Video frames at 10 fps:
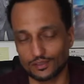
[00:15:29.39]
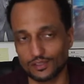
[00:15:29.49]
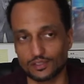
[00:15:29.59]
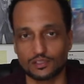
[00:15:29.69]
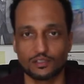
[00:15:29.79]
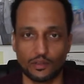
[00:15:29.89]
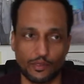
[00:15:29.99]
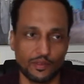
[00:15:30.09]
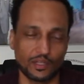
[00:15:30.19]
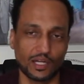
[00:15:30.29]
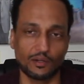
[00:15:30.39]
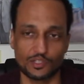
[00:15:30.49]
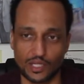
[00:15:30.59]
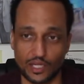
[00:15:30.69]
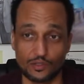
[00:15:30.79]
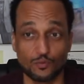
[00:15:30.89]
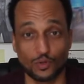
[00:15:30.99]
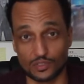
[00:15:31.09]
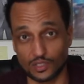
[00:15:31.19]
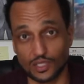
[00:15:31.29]
because it's another thing that I'll change.
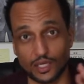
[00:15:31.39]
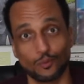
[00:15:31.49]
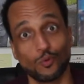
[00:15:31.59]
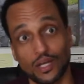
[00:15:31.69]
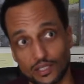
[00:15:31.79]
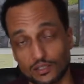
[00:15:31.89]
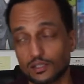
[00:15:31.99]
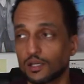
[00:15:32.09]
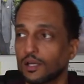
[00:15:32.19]
Once again, weddings.